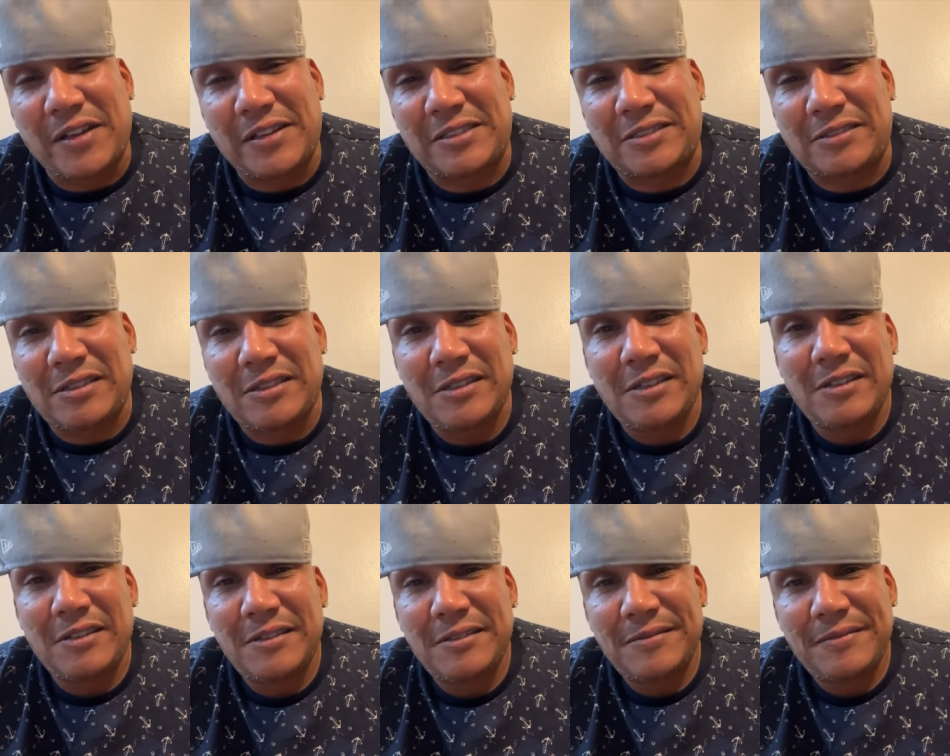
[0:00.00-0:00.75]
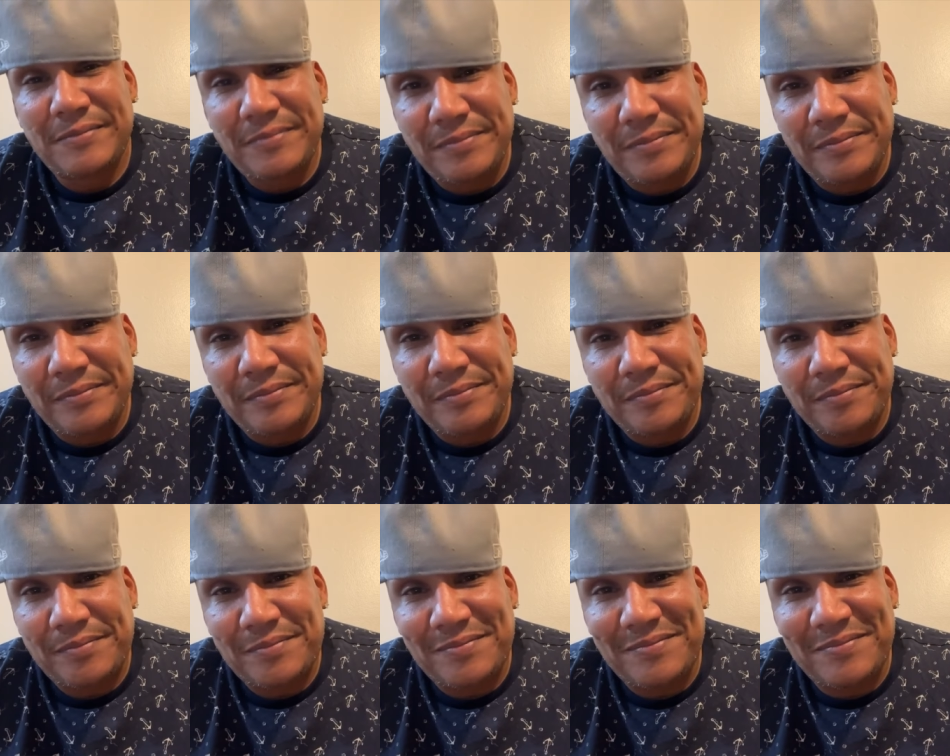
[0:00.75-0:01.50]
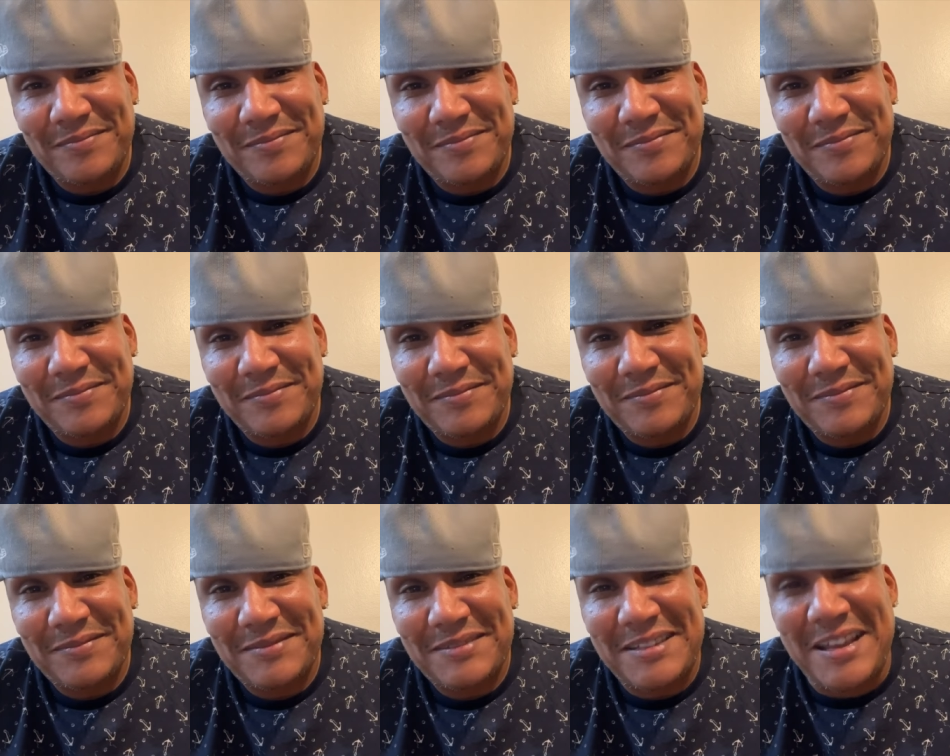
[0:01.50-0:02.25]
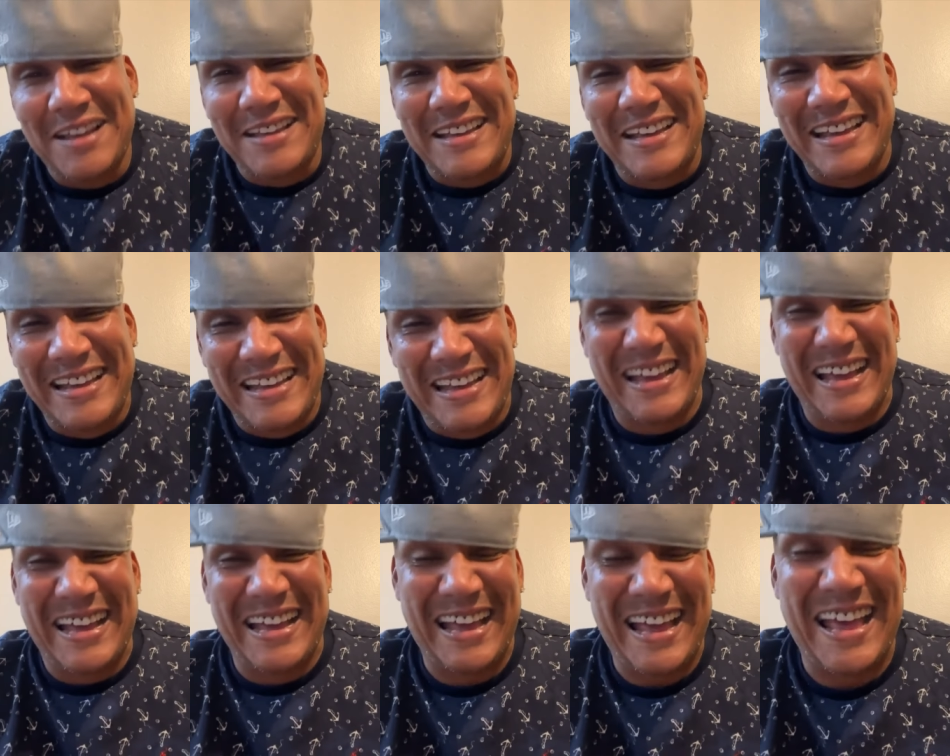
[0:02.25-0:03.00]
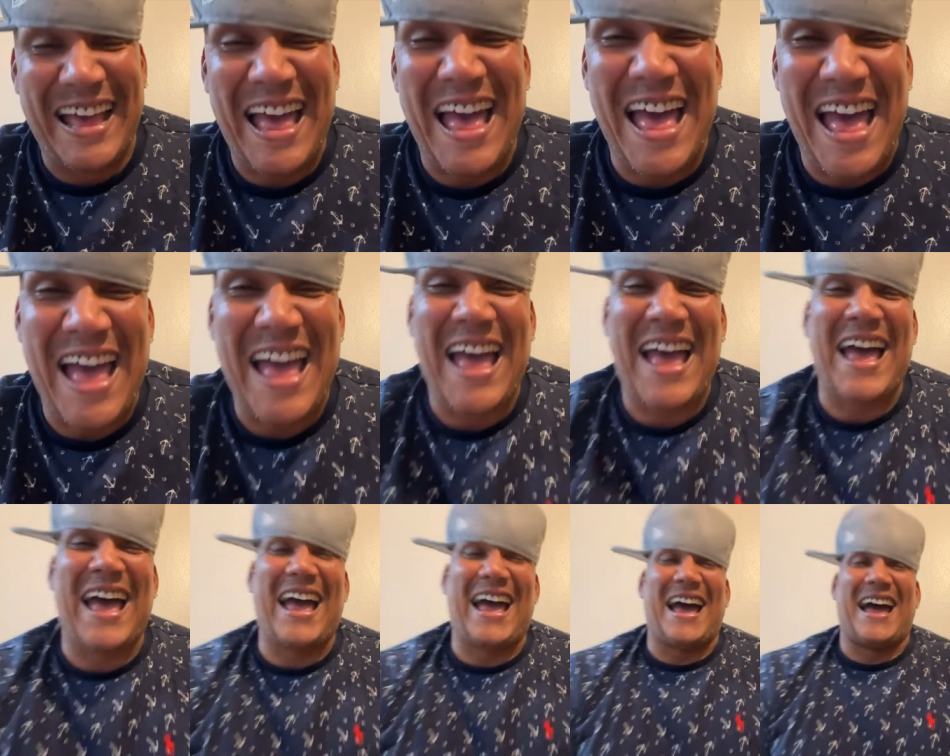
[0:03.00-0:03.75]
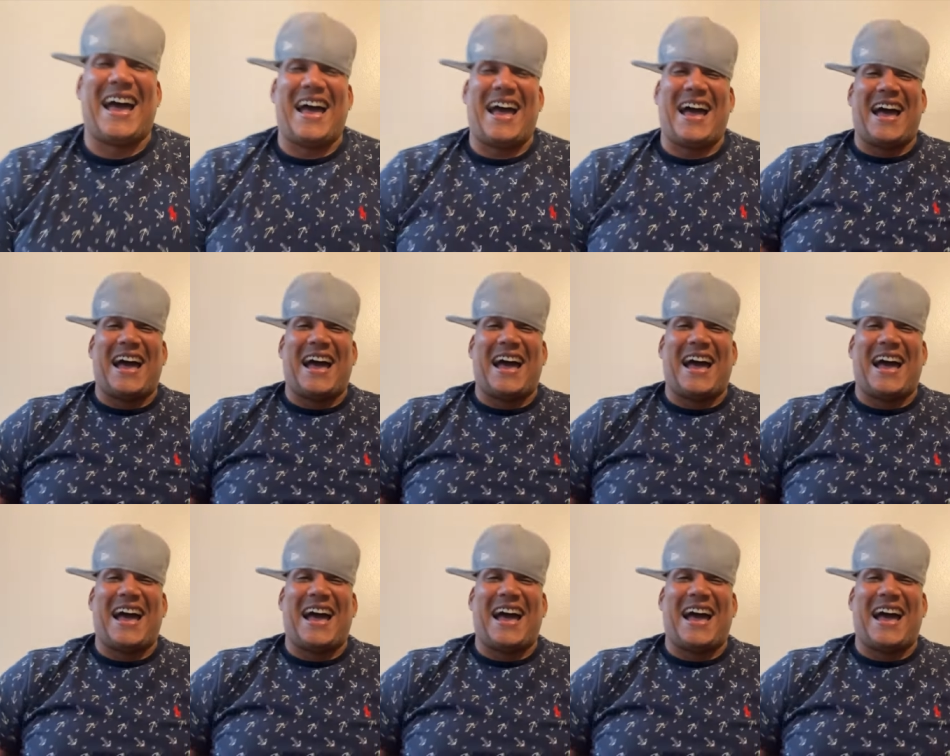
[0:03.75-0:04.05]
face. All right. Last question, okay?